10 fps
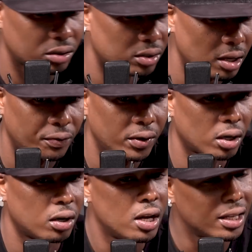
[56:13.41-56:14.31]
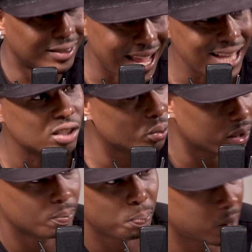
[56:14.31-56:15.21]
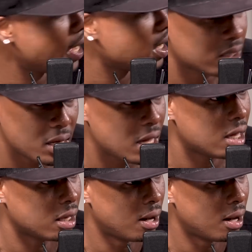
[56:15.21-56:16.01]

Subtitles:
the stuff he learned. That's what players need.